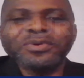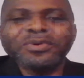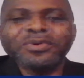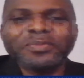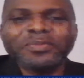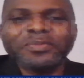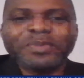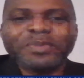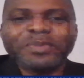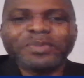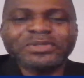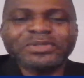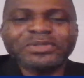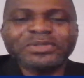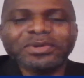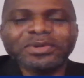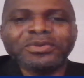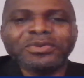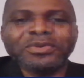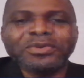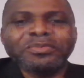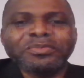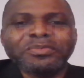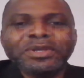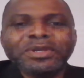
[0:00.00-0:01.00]
to
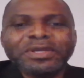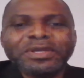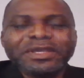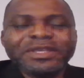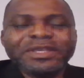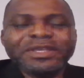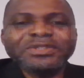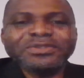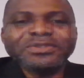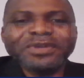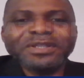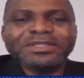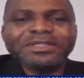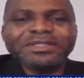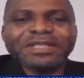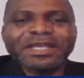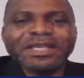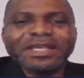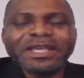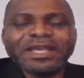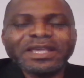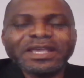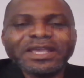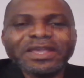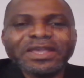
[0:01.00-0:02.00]
petroleum, it's not
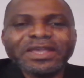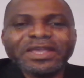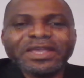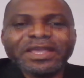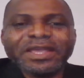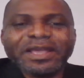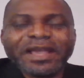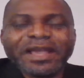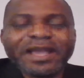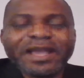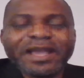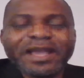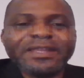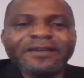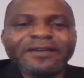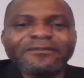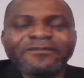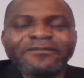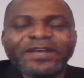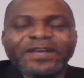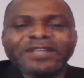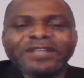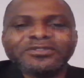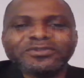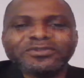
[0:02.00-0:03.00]
a hard
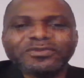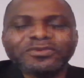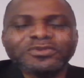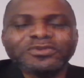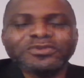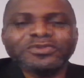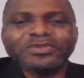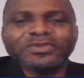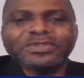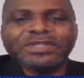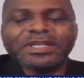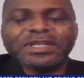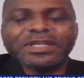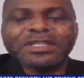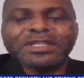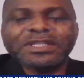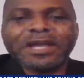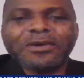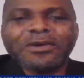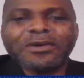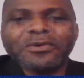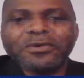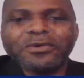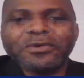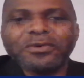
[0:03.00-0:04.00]
and fast rule to say
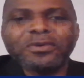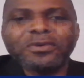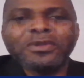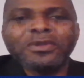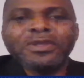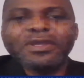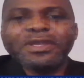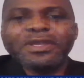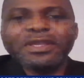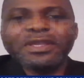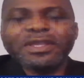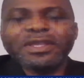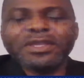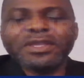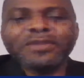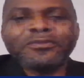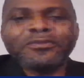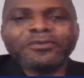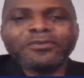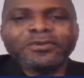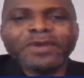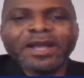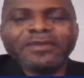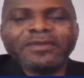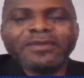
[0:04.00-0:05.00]
that, oh,
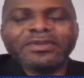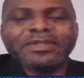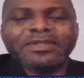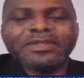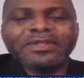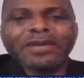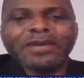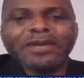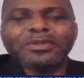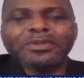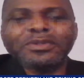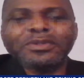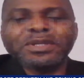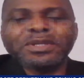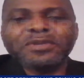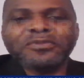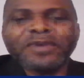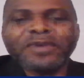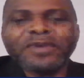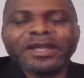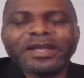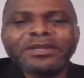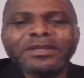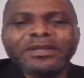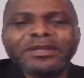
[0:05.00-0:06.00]
if you have a Dangote
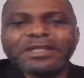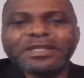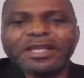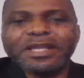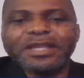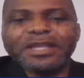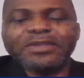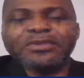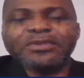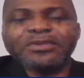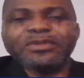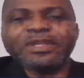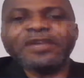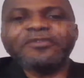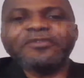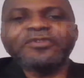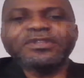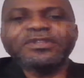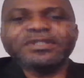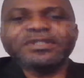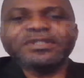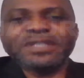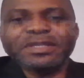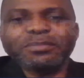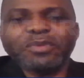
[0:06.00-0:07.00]
refinery, then
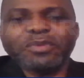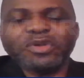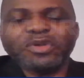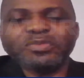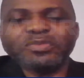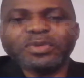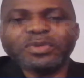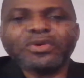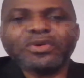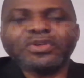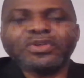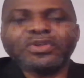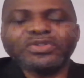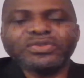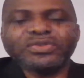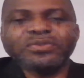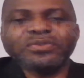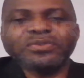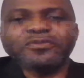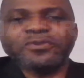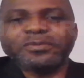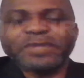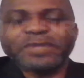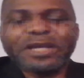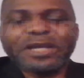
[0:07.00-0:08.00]
everything must be
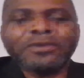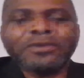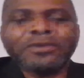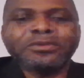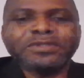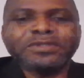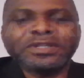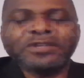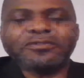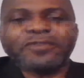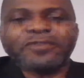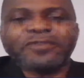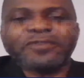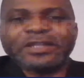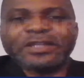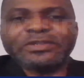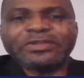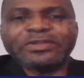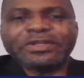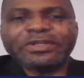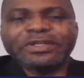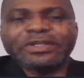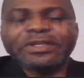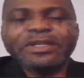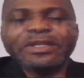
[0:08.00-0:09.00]
consumed from Dangote
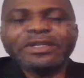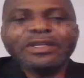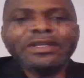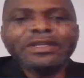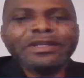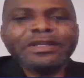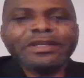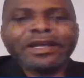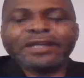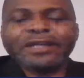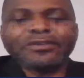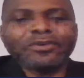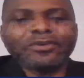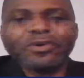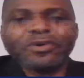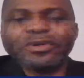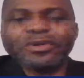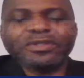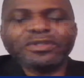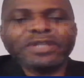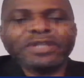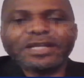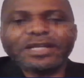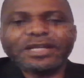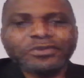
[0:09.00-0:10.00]
refinery and
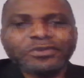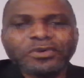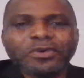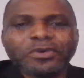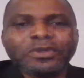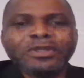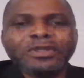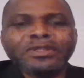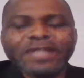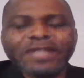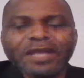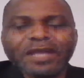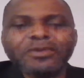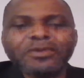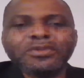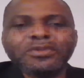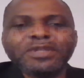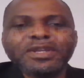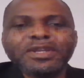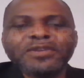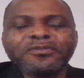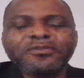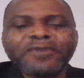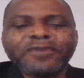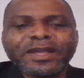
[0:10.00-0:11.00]
all that. No,
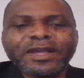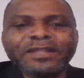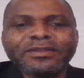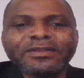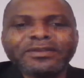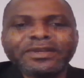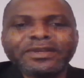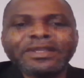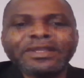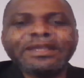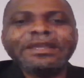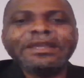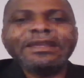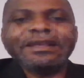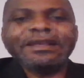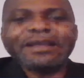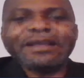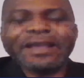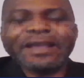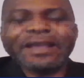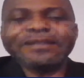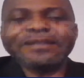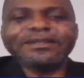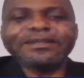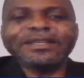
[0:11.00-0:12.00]
Dangote refinery
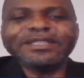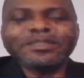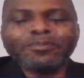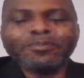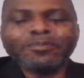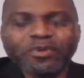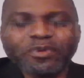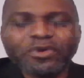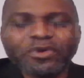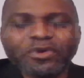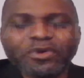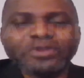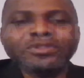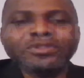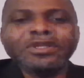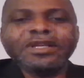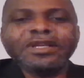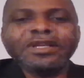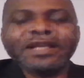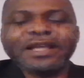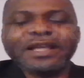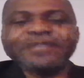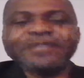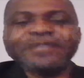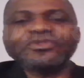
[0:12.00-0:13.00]
can
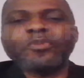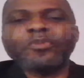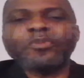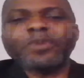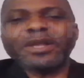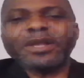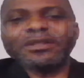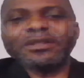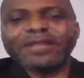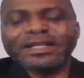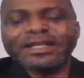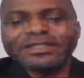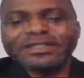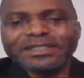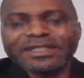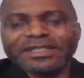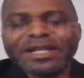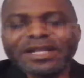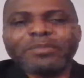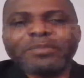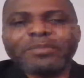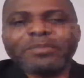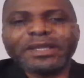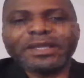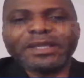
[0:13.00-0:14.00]
export, can supply the
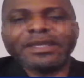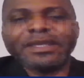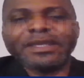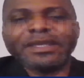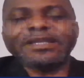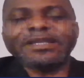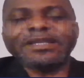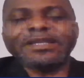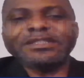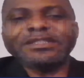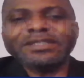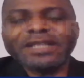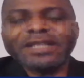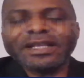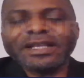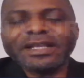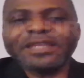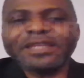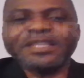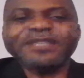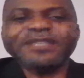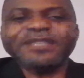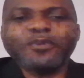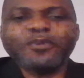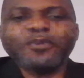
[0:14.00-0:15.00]
Nigerian market. Nigeria
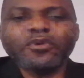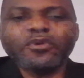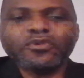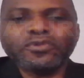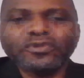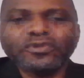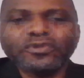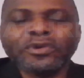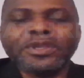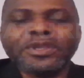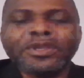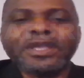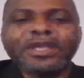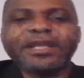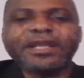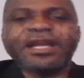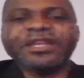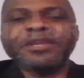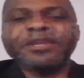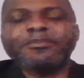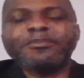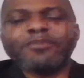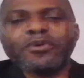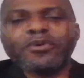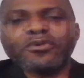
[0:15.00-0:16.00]
can export crude oil,
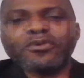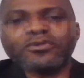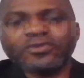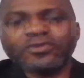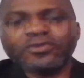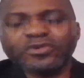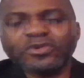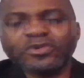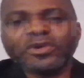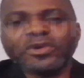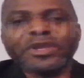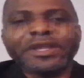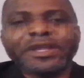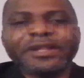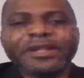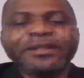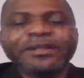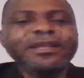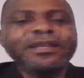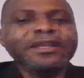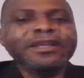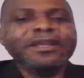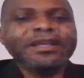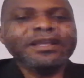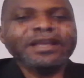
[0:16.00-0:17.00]
can import crude
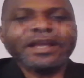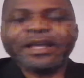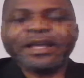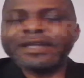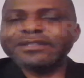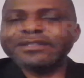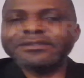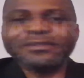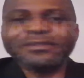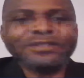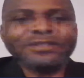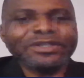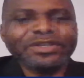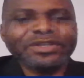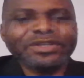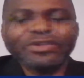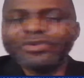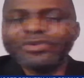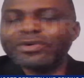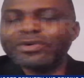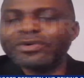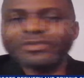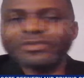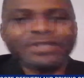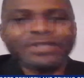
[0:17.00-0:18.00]
oil, and
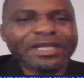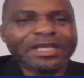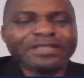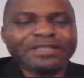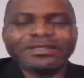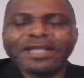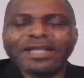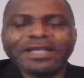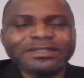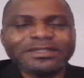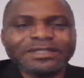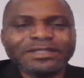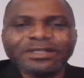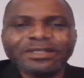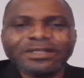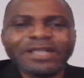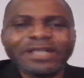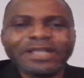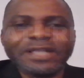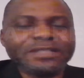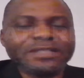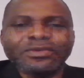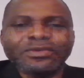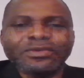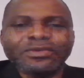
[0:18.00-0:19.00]
that's
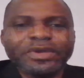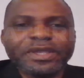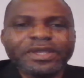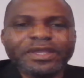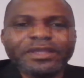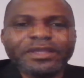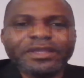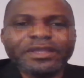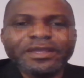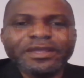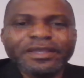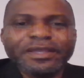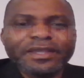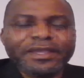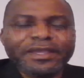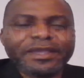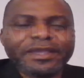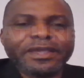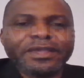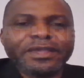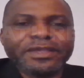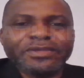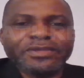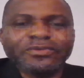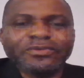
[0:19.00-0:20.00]
the way
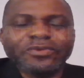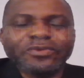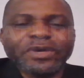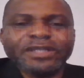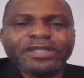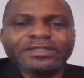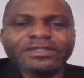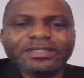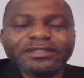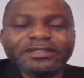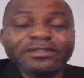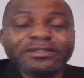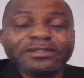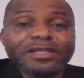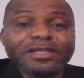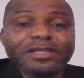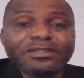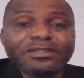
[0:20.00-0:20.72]
it works.